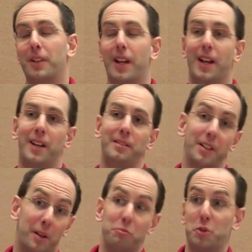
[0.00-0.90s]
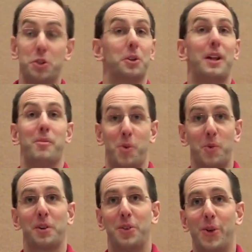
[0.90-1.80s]
And there's still a lot more
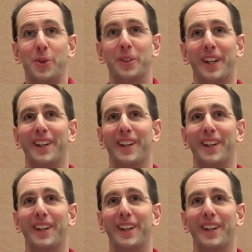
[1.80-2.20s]
work to do.